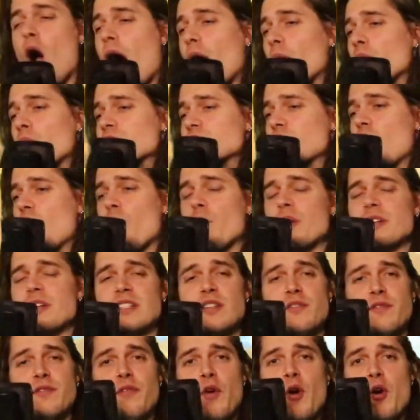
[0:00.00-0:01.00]
I was always
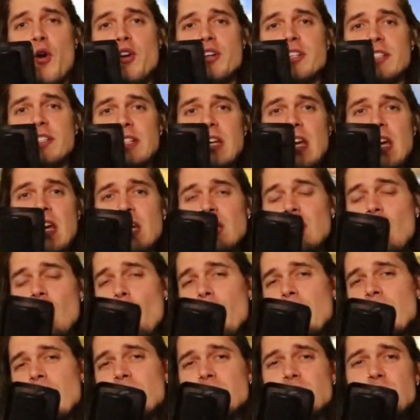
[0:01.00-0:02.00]
in first,
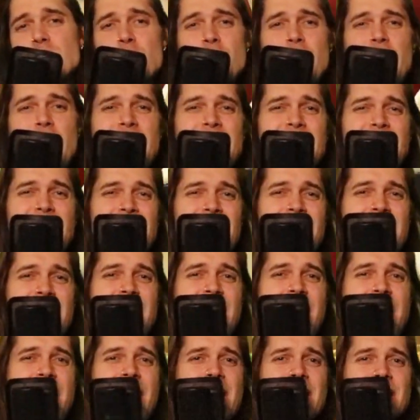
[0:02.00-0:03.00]
going into that
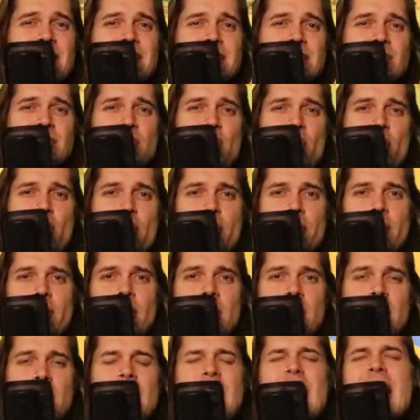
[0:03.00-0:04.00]
last turn,
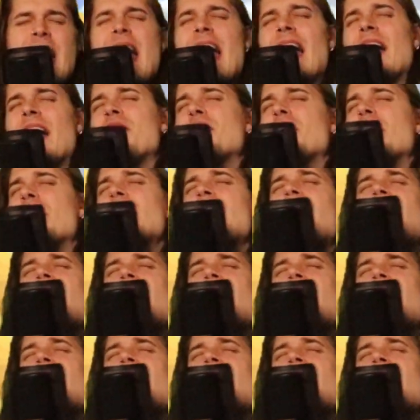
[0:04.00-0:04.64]
and then